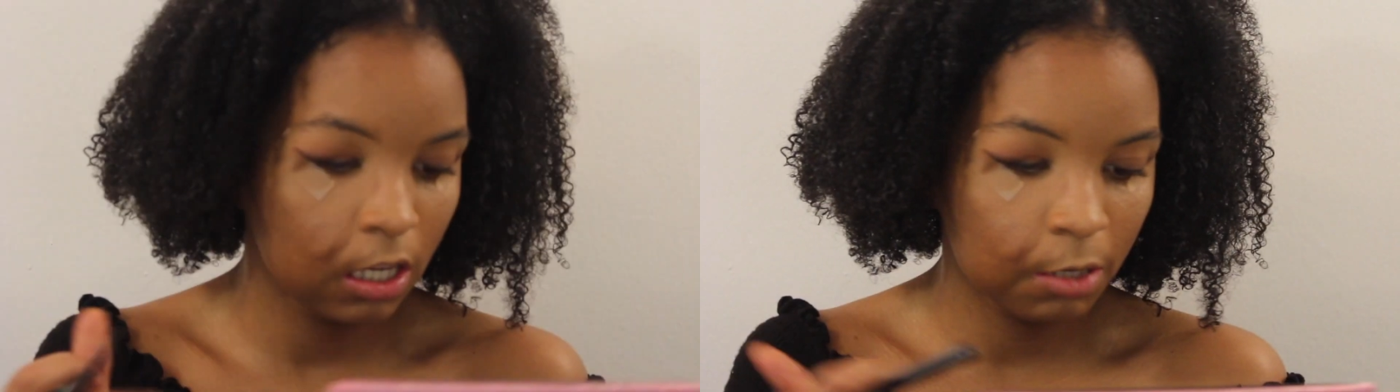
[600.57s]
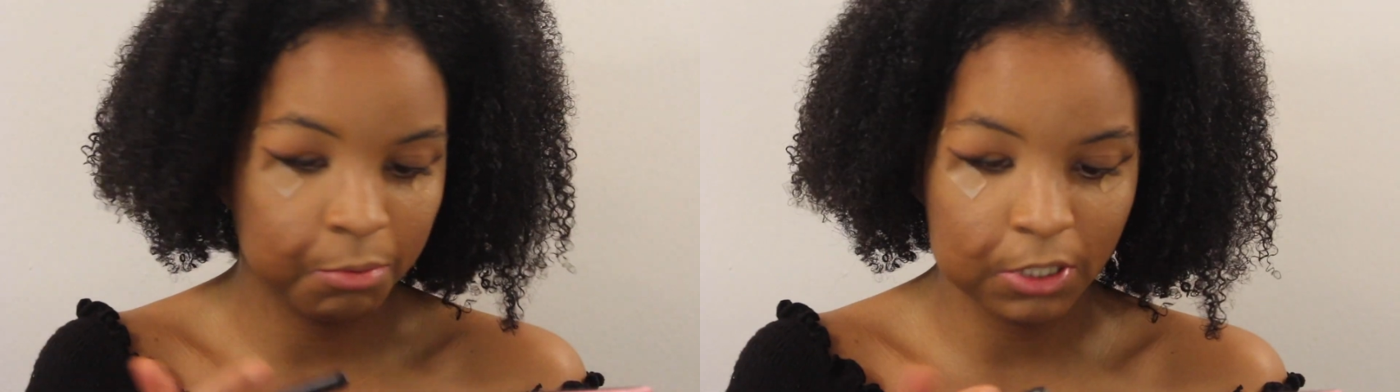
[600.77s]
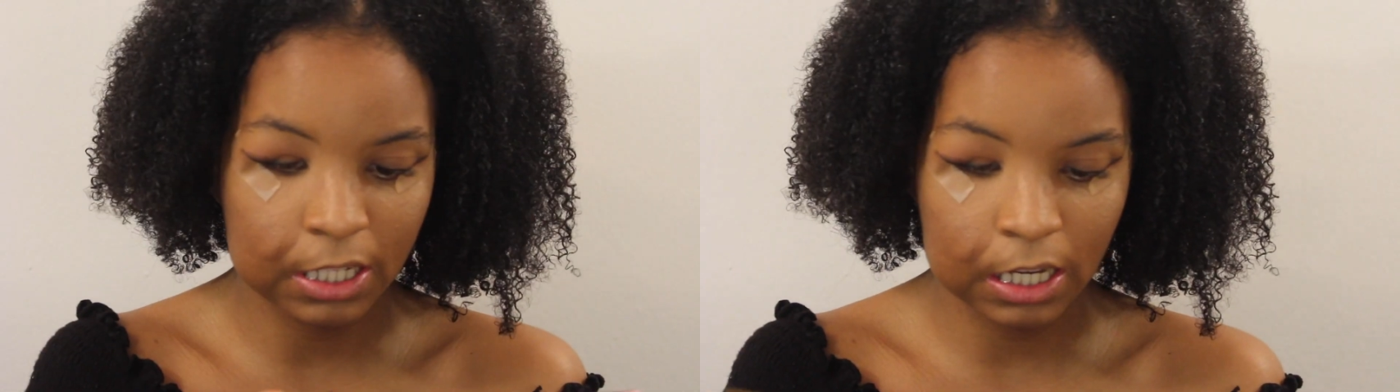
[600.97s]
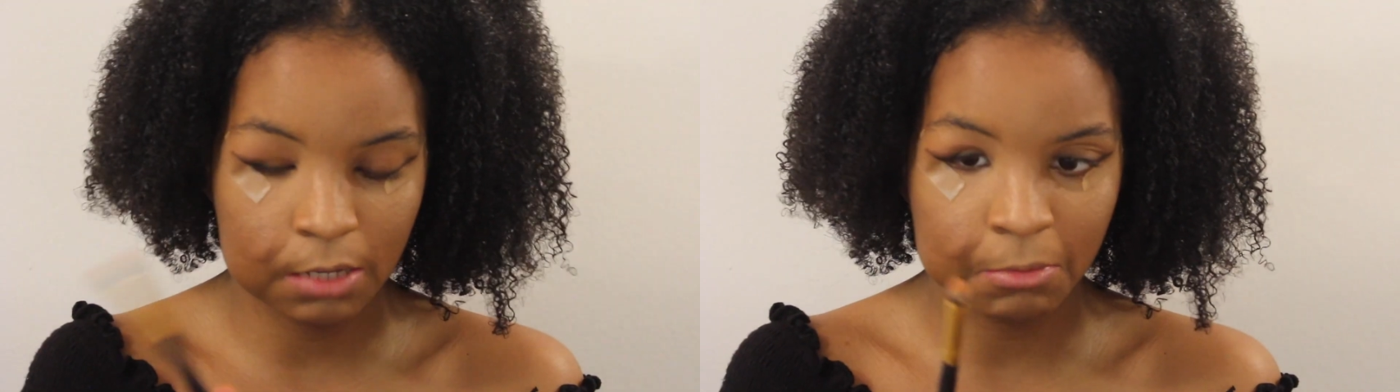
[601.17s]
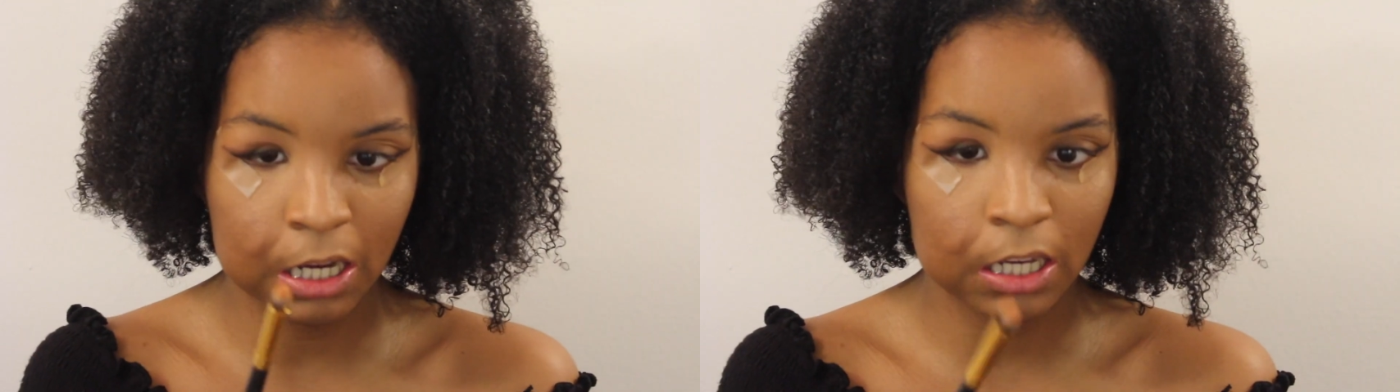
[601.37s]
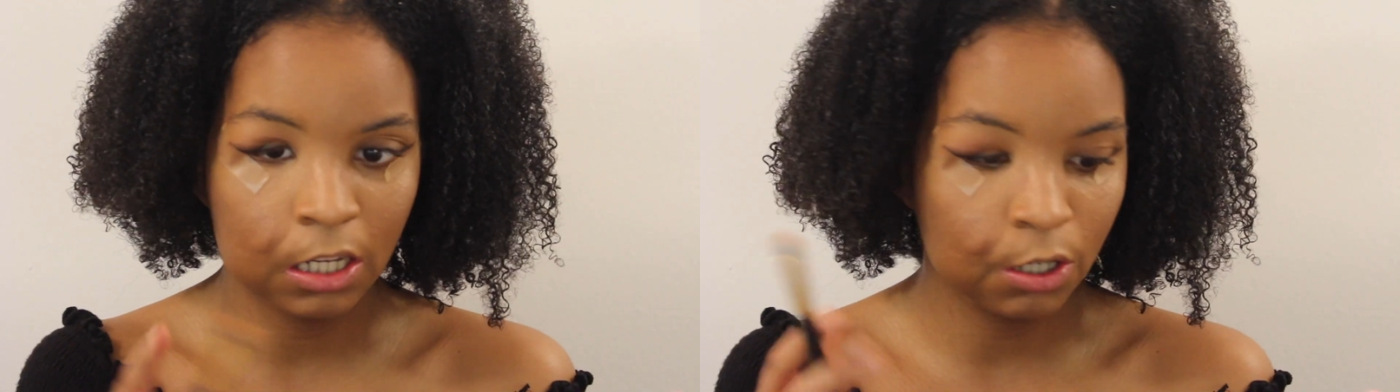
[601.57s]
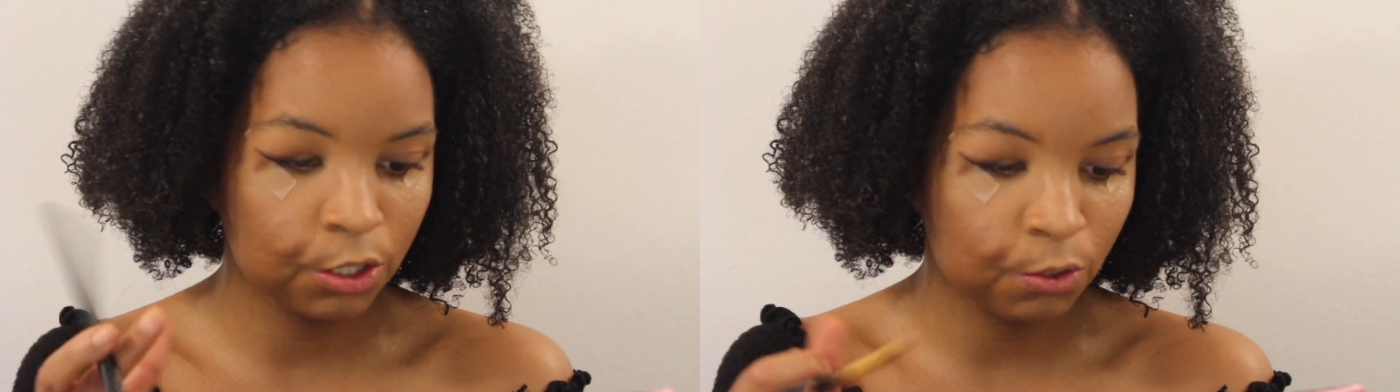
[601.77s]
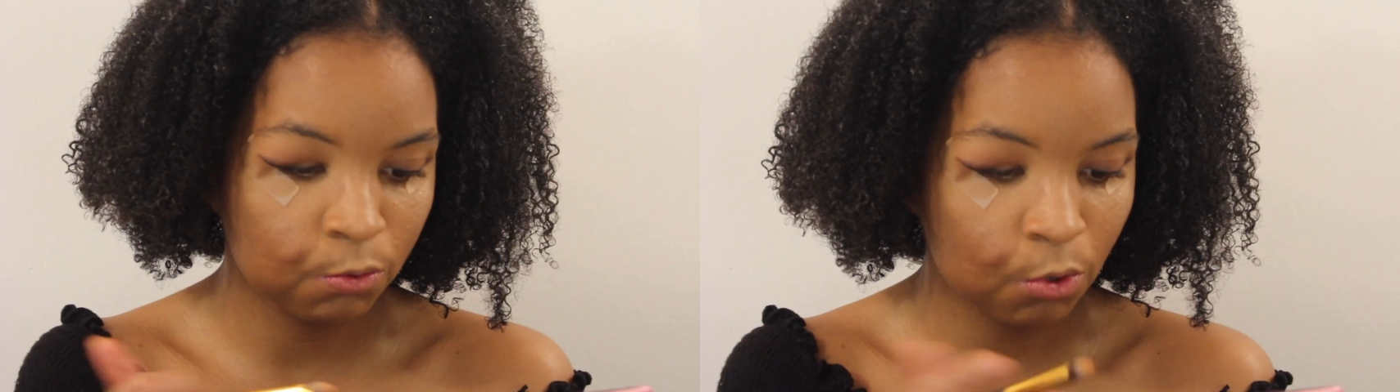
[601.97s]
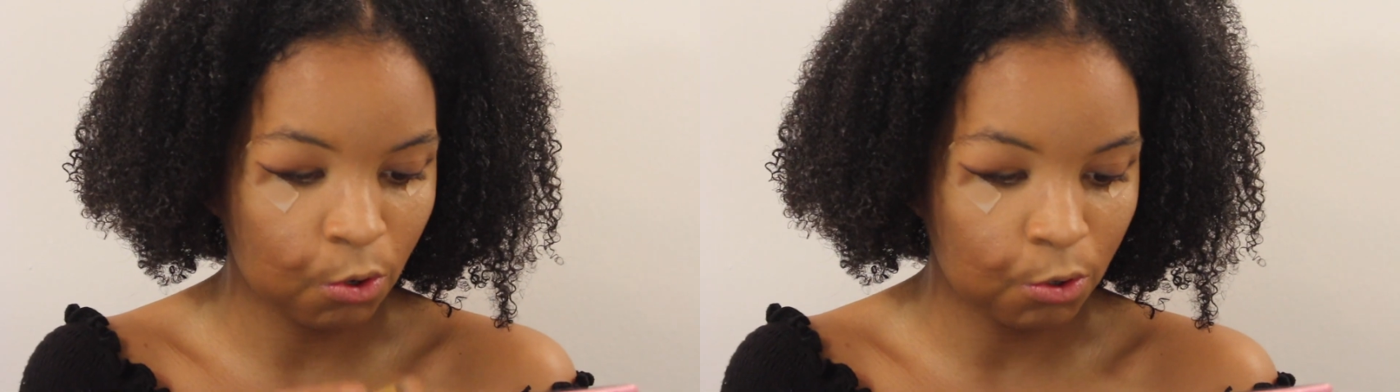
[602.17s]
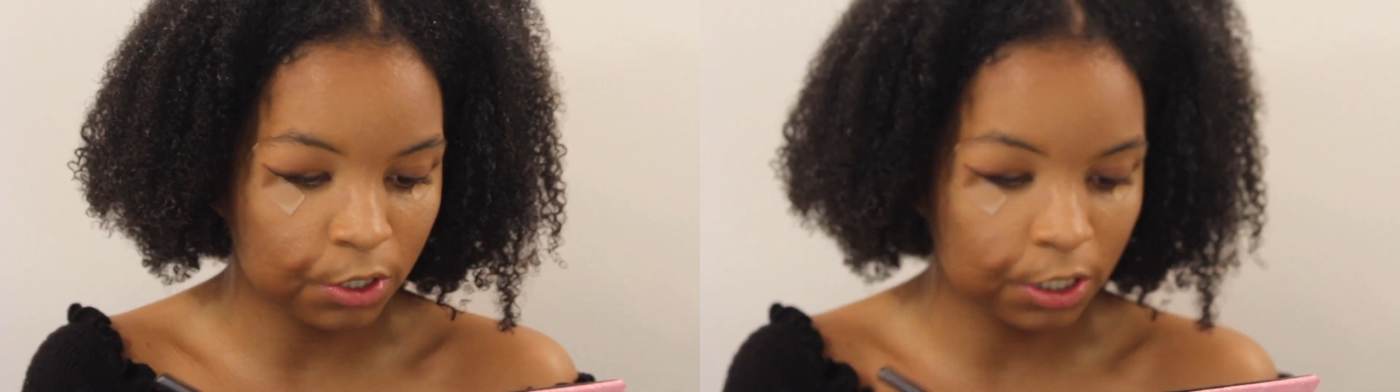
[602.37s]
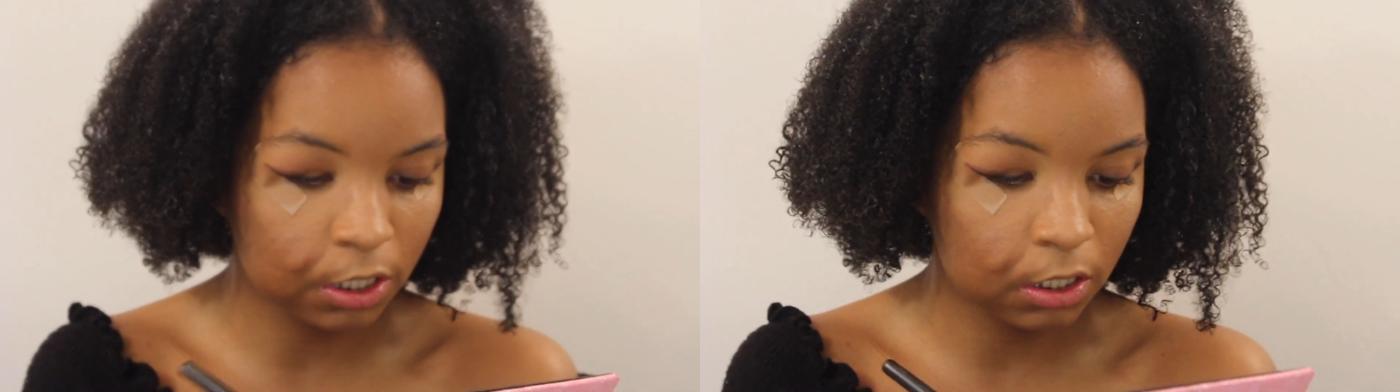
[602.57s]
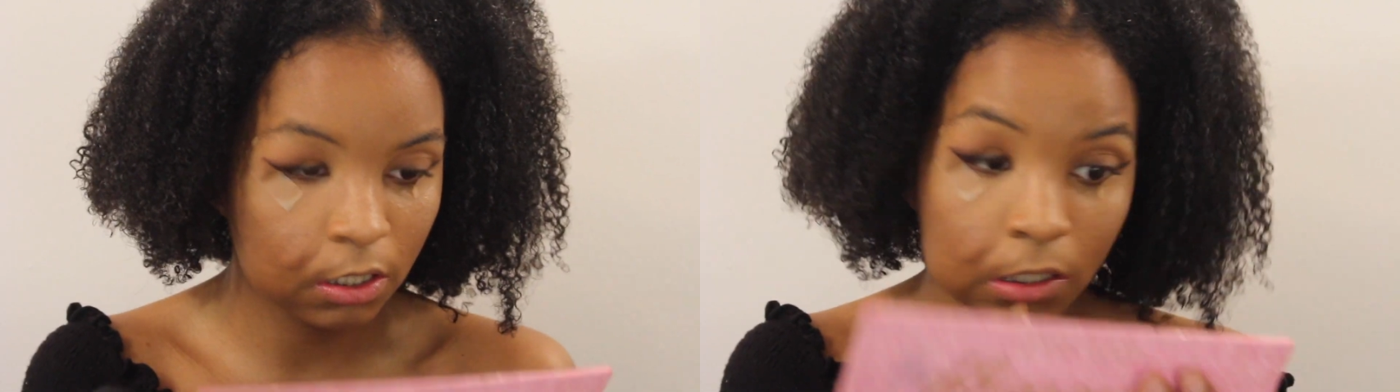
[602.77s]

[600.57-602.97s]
and put that in my inner corner